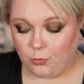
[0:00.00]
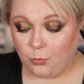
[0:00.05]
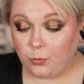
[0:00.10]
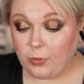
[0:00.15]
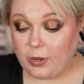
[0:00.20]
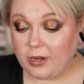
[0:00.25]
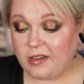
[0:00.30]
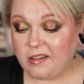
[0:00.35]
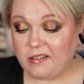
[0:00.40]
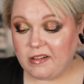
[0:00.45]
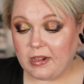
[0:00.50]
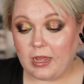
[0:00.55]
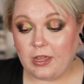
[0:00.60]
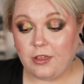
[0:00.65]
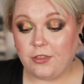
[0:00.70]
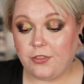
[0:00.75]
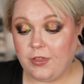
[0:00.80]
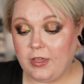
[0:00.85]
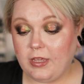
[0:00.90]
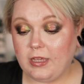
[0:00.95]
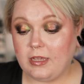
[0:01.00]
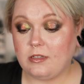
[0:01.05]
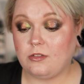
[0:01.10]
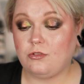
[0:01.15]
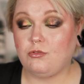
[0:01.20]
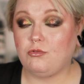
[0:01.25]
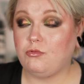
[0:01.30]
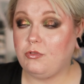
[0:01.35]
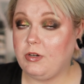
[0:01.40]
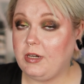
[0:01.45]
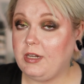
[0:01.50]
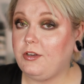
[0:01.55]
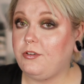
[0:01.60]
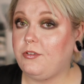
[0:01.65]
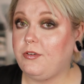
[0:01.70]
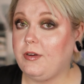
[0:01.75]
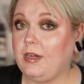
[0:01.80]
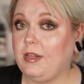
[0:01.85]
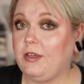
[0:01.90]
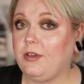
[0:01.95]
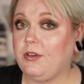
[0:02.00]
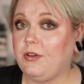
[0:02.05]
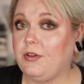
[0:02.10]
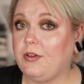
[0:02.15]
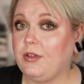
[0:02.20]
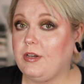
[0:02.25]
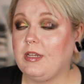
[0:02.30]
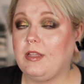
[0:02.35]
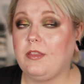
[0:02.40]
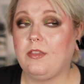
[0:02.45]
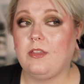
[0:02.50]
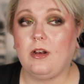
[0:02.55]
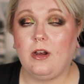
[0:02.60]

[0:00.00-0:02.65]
which I think is really, really good.